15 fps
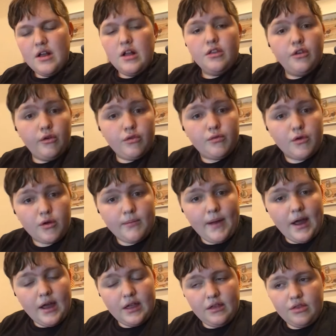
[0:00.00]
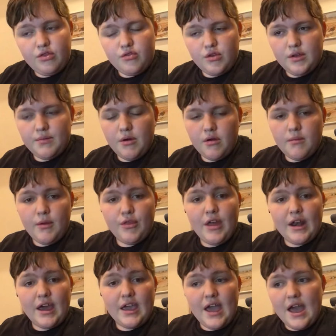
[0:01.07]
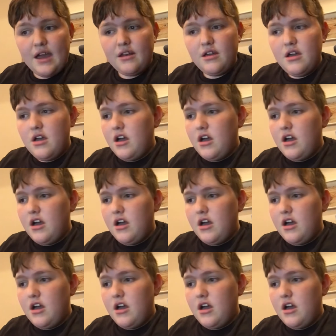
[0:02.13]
Those were my three Pokemon that I had.